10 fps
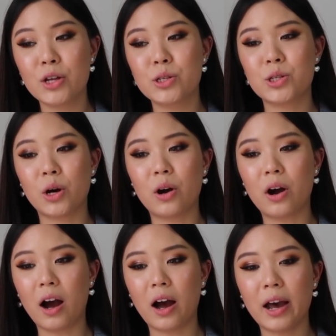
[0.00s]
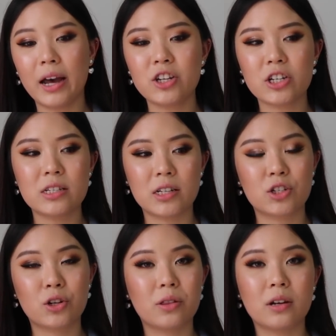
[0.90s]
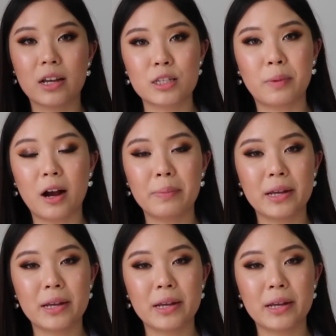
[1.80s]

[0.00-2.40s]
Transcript: so I just stick to the N Y X brow